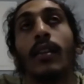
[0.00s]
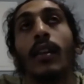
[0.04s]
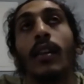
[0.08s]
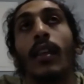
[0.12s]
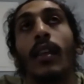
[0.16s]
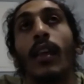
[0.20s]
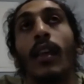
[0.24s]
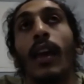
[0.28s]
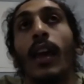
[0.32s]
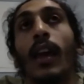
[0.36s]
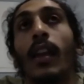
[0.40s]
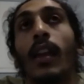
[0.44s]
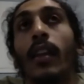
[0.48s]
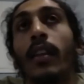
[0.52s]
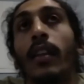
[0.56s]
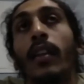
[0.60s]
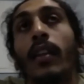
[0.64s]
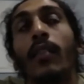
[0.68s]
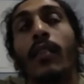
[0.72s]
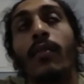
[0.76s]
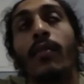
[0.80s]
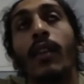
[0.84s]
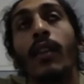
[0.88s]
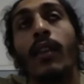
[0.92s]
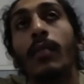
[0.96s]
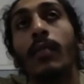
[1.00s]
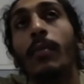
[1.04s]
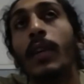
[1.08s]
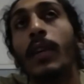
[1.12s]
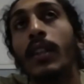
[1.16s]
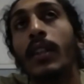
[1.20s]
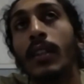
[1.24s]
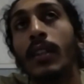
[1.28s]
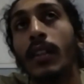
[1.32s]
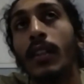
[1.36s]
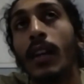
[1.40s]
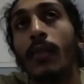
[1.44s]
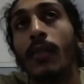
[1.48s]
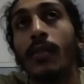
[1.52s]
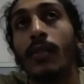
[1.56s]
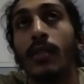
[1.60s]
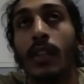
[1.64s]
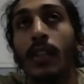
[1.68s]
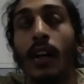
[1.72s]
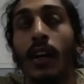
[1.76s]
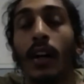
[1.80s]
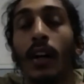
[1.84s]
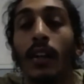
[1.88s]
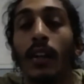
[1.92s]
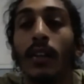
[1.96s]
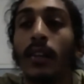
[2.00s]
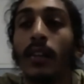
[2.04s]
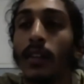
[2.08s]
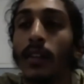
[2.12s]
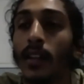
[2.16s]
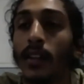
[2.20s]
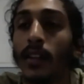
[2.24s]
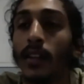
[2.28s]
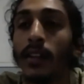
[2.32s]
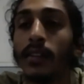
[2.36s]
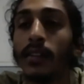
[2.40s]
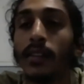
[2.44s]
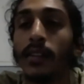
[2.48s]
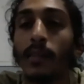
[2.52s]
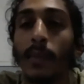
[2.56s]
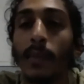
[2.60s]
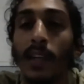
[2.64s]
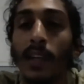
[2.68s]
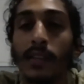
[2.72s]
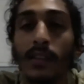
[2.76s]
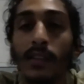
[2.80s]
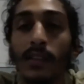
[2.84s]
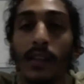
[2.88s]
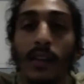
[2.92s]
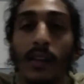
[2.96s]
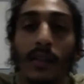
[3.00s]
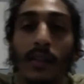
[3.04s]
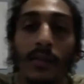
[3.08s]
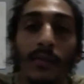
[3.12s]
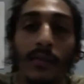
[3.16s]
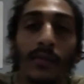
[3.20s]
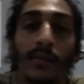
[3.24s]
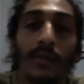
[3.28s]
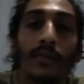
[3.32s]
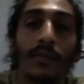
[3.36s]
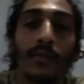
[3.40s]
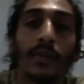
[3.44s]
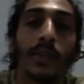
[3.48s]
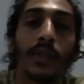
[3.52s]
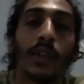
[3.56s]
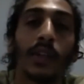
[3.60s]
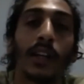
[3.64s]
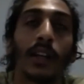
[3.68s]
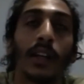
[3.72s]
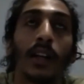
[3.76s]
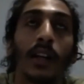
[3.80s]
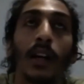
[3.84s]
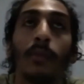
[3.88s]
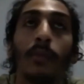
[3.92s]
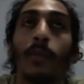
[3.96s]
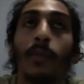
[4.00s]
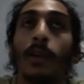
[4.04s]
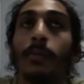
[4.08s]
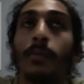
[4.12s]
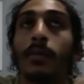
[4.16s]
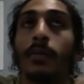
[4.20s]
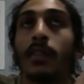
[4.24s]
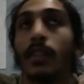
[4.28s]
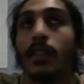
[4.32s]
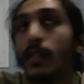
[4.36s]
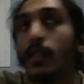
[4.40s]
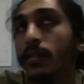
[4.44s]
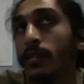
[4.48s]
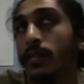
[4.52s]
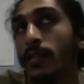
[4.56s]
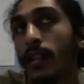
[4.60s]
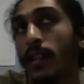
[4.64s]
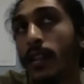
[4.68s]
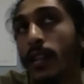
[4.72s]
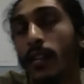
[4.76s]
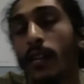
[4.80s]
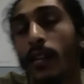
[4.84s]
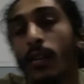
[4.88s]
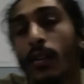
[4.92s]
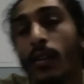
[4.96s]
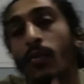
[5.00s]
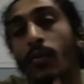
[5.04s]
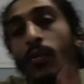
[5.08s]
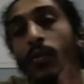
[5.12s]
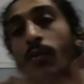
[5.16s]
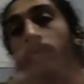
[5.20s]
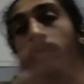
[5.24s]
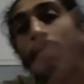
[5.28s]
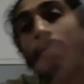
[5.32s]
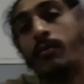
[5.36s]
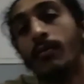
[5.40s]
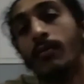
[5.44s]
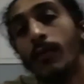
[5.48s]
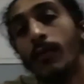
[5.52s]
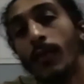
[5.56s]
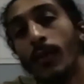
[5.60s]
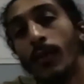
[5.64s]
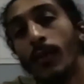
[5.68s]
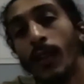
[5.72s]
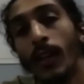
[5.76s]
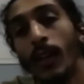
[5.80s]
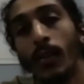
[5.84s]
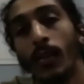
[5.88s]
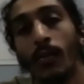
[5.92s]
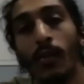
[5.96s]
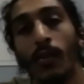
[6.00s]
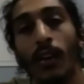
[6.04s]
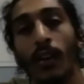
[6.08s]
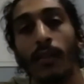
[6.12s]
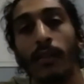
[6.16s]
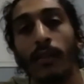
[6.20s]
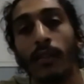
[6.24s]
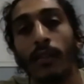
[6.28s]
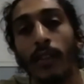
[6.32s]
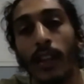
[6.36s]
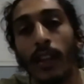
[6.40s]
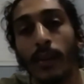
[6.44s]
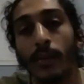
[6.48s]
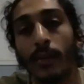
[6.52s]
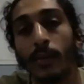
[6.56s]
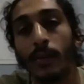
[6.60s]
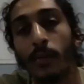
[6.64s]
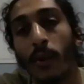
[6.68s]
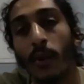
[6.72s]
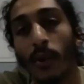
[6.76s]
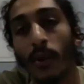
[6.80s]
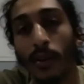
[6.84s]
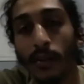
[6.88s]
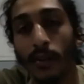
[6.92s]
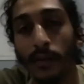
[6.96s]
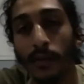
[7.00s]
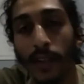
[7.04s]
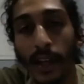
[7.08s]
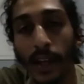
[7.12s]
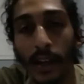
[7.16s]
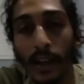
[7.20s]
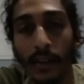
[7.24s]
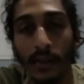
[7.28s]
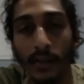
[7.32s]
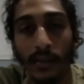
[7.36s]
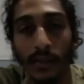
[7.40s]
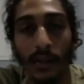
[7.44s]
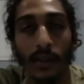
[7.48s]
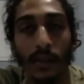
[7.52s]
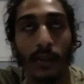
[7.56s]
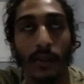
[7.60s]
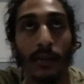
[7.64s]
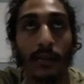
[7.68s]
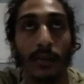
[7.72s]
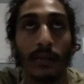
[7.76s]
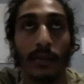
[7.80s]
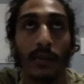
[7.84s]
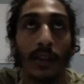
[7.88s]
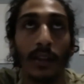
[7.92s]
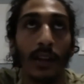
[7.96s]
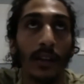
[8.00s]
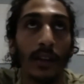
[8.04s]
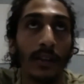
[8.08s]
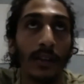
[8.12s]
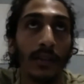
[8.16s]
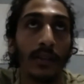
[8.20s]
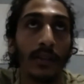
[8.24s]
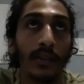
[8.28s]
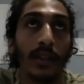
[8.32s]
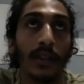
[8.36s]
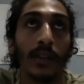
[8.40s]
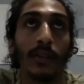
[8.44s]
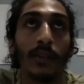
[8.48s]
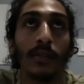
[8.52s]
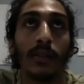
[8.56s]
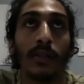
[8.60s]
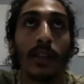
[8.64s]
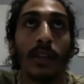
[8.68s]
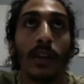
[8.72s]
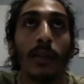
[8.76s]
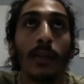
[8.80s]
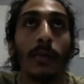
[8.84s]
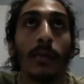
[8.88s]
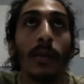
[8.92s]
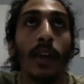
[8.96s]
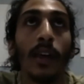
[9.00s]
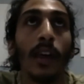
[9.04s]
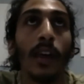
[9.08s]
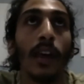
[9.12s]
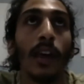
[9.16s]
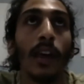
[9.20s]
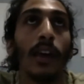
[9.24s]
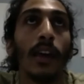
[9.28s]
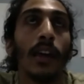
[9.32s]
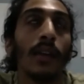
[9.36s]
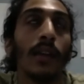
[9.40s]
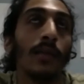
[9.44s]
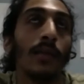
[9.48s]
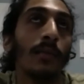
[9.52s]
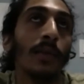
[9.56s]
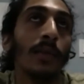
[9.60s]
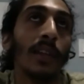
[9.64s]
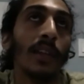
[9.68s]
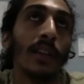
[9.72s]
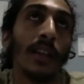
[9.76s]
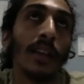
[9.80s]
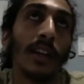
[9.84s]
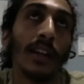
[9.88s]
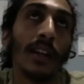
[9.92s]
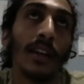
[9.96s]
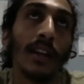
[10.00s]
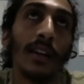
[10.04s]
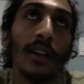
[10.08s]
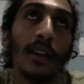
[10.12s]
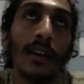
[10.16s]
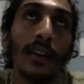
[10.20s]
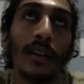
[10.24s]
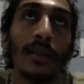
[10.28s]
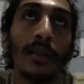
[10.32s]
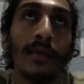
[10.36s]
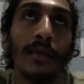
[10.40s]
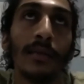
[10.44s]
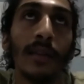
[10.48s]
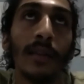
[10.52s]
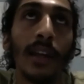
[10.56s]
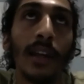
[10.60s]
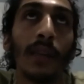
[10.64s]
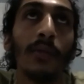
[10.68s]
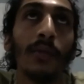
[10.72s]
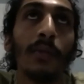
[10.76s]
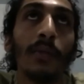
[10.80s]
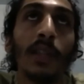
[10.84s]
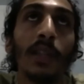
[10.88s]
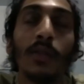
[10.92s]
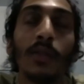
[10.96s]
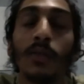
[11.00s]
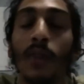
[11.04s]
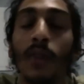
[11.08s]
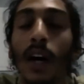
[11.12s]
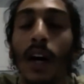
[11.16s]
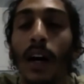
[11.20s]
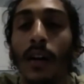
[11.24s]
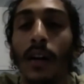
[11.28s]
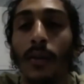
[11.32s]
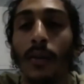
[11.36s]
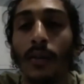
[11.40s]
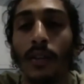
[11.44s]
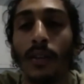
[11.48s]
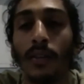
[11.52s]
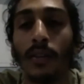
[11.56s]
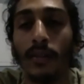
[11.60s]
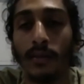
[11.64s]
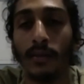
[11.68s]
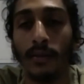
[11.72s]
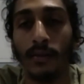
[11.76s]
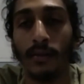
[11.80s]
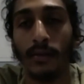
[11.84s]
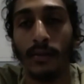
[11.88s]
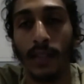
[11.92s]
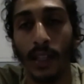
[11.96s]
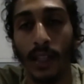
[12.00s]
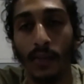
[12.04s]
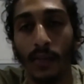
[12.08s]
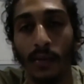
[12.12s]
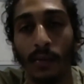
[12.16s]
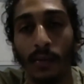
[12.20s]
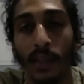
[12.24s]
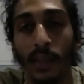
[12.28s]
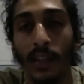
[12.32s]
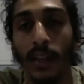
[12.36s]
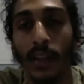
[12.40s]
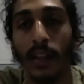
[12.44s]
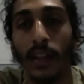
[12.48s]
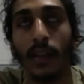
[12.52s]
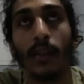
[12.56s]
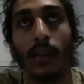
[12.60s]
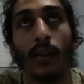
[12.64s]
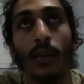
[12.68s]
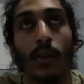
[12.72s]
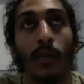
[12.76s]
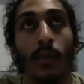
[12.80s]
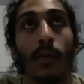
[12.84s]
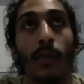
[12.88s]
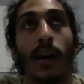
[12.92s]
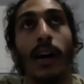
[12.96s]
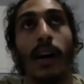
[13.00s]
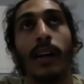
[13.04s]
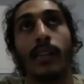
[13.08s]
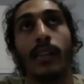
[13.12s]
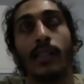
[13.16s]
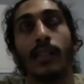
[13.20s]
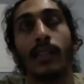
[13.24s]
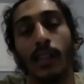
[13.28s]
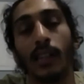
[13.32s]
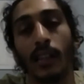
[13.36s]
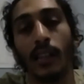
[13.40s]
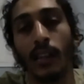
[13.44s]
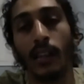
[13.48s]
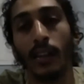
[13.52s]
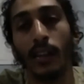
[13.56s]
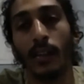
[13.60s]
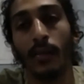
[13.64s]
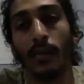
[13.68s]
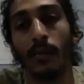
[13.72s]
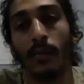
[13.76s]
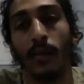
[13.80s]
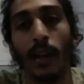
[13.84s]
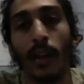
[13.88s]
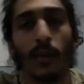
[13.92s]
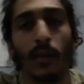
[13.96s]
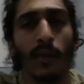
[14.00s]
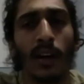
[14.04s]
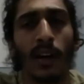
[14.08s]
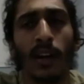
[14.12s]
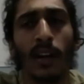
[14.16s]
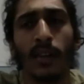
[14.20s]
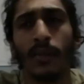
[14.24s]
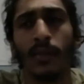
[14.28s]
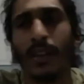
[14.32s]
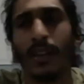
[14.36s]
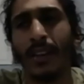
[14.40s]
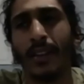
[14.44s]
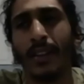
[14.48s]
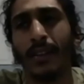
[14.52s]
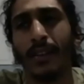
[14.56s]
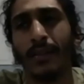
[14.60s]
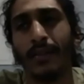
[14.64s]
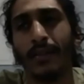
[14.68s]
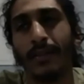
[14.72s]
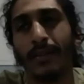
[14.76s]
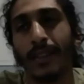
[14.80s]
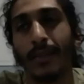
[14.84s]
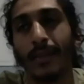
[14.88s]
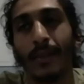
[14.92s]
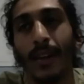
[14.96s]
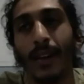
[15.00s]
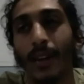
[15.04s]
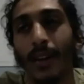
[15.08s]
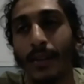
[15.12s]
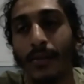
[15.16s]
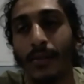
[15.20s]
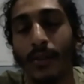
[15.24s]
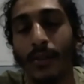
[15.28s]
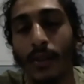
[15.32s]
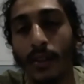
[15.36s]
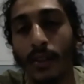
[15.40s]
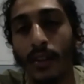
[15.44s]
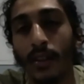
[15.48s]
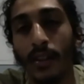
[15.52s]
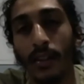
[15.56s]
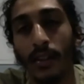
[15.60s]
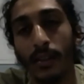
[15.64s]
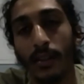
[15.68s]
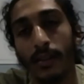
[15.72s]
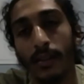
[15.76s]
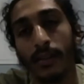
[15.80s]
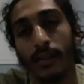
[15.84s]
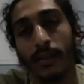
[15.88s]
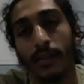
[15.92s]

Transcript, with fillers: and if anybody that was colored, like let's say myself, would try to come up to like a group or like whoever that was part of that stereo, the other stereotype, it would be like a like it would be too awkward. Like it would be like, oh, why is he here? Like, why are you here? Like, why are you talking to us?